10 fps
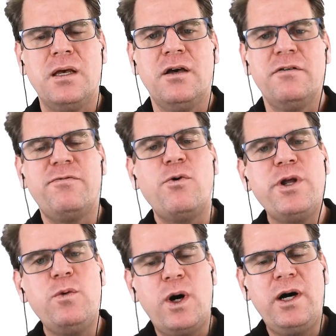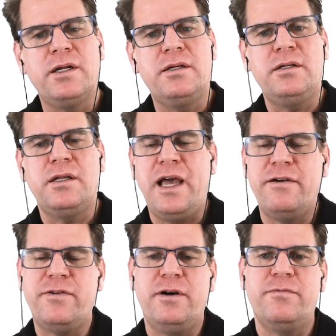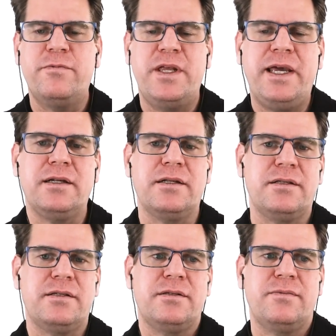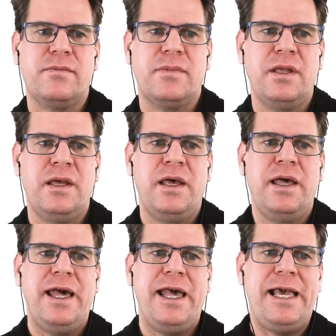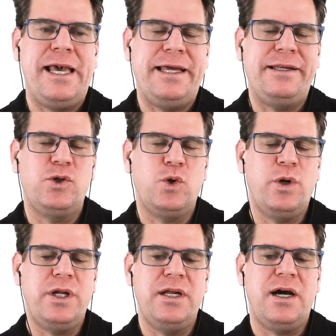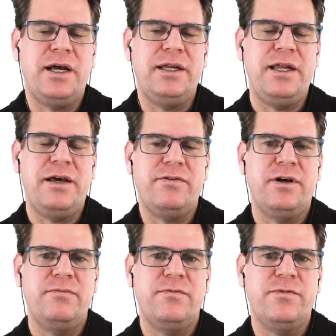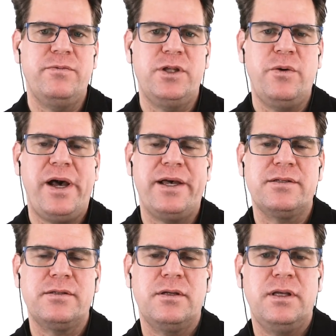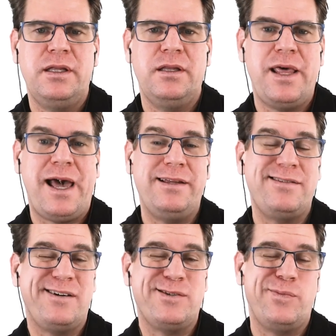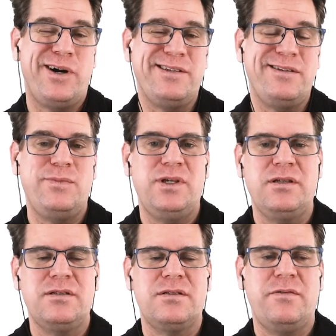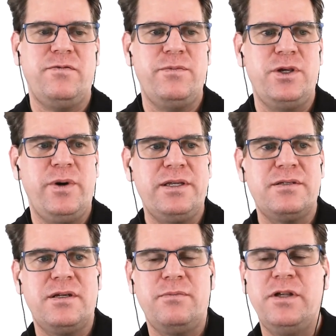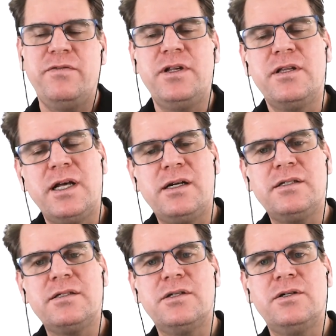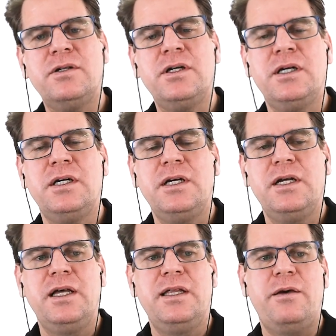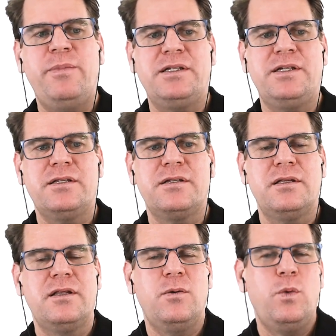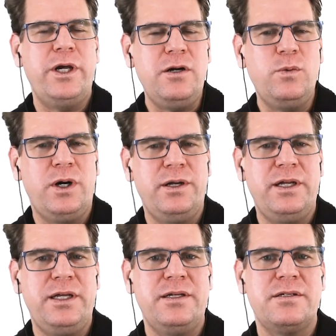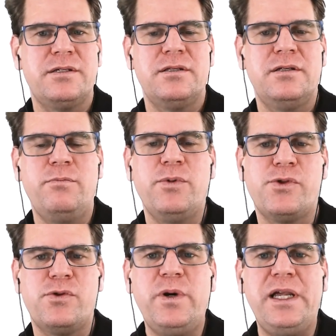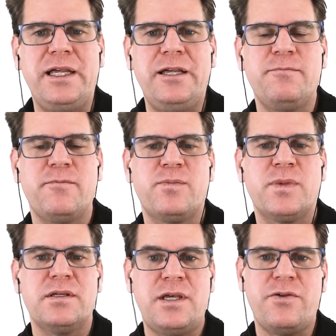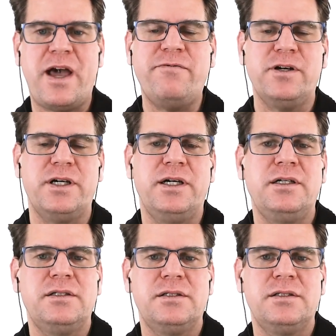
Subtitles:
41 have come from the Netherlands, and 29 have come from the US. And that is not surprising because I'm from the US and I'm living in the Netherlands. So that makes sense. The weird one is number 3, South Africa,